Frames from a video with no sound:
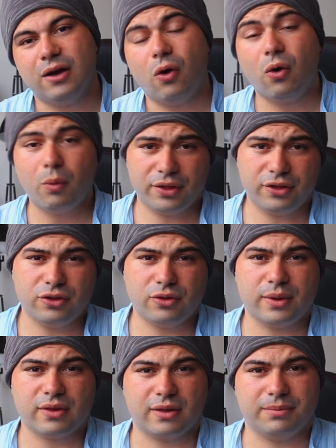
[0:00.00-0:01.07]
or whether you're
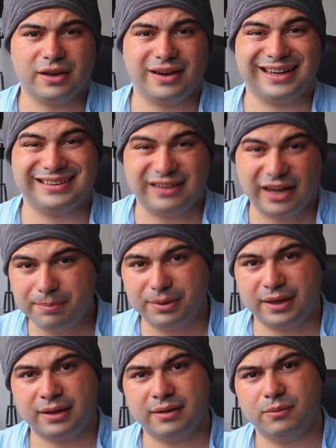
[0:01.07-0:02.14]
doing something like
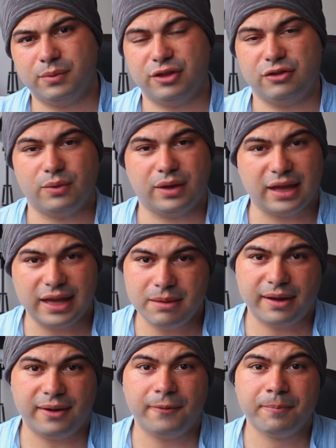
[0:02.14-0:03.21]
typing, whether you're doing
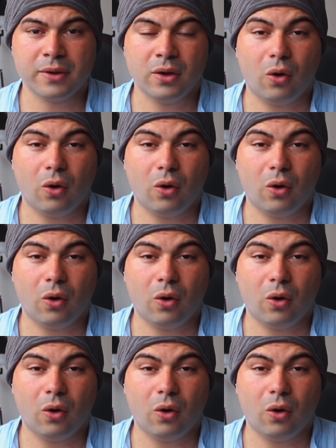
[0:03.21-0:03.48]
email,